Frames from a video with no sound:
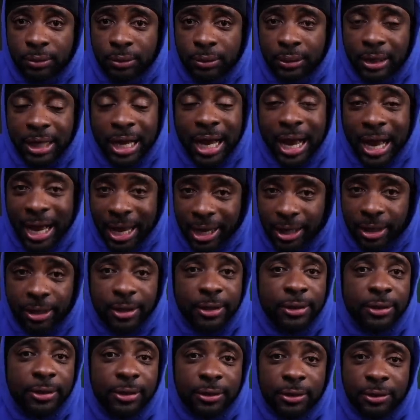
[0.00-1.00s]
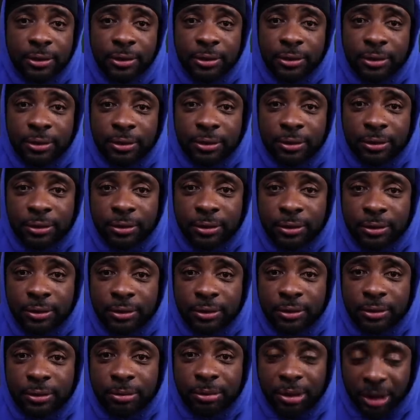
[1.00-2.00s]
Kai,
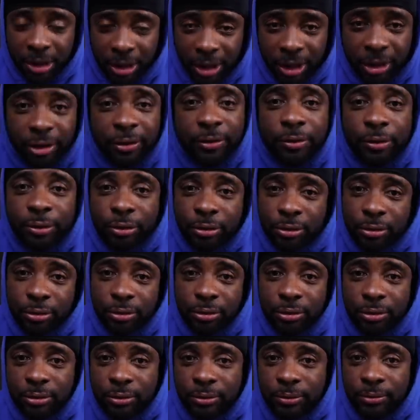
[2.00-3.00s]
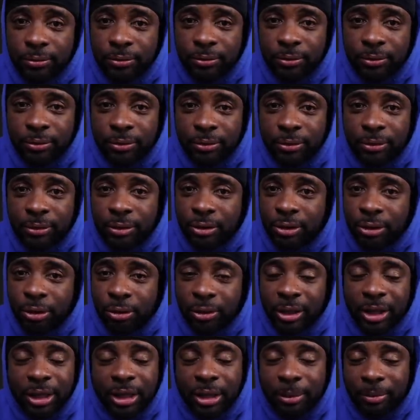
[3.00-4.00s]
be careful.
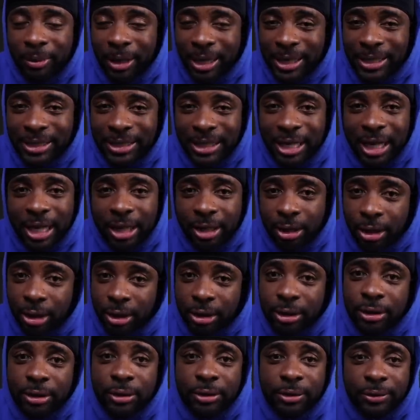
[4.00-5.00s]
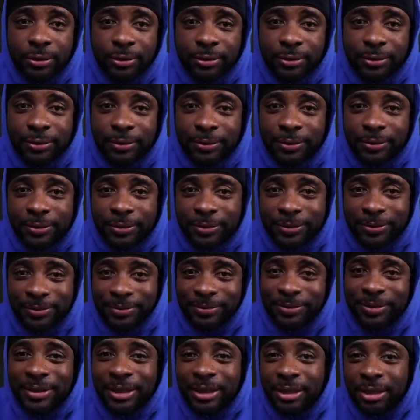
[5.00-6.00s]
Don't end up like Zion.
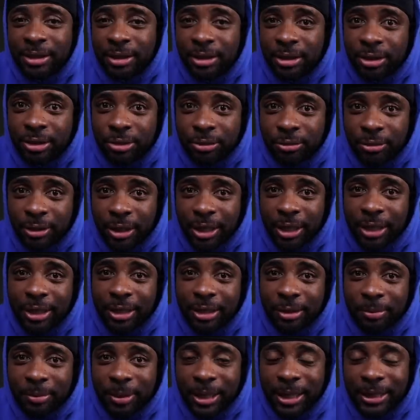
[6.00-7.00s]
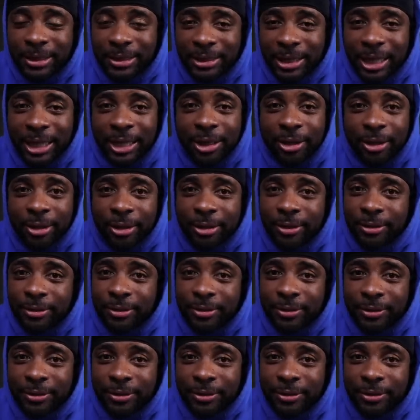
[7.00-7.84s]
Do not end up like Zion.